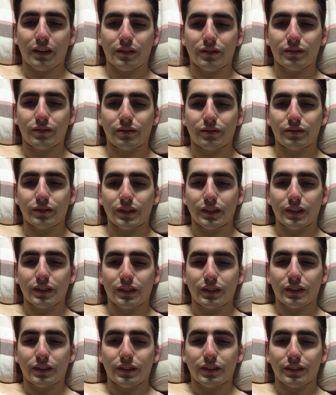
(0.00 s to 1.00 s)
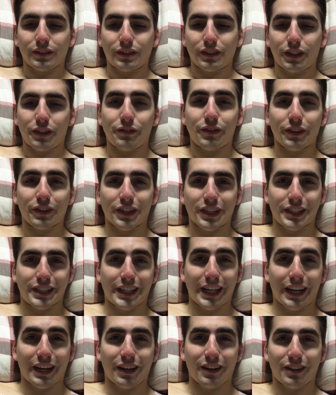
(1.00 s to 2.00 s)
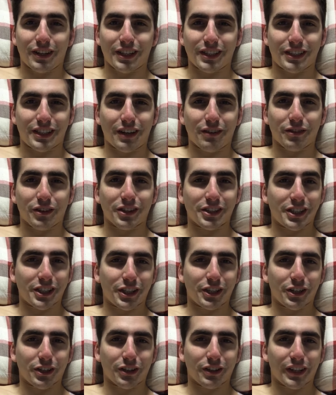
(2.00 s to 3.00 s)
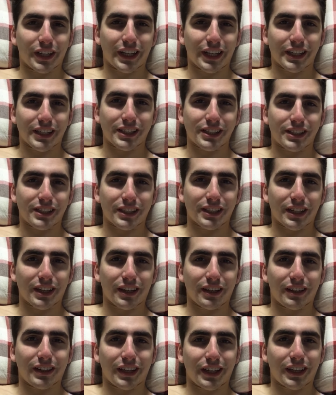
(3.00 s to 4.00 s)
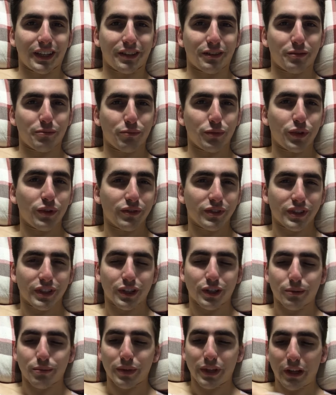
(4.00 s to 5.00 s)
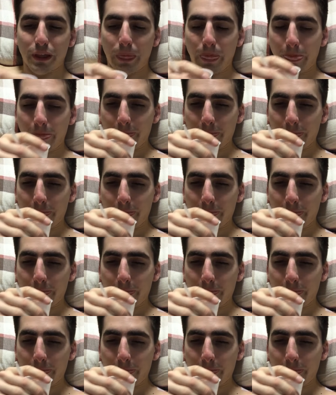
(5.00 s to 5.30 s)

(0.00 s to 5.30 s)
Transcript: of, you feel it's there and it's not very secure, like it's kind of like it moves a little bit.